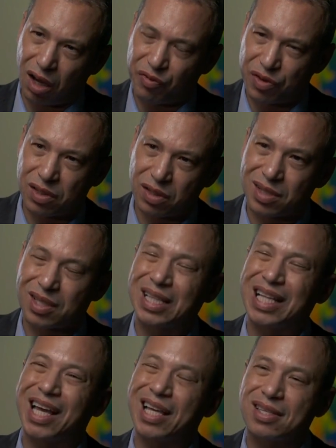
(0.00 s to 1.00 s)
officers
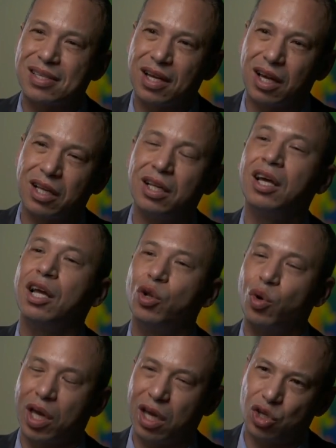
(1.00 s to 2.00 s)
the exact
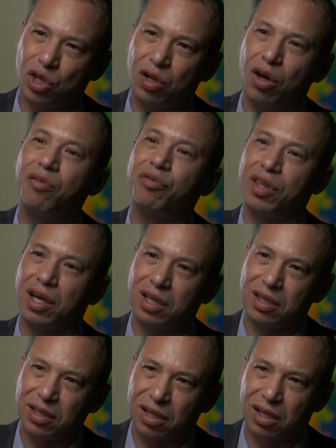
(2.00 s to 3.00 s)
location of
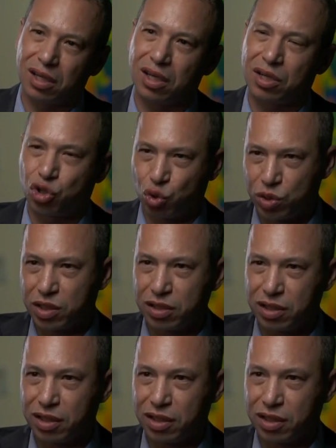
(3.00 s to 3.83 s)
that uh, shooter.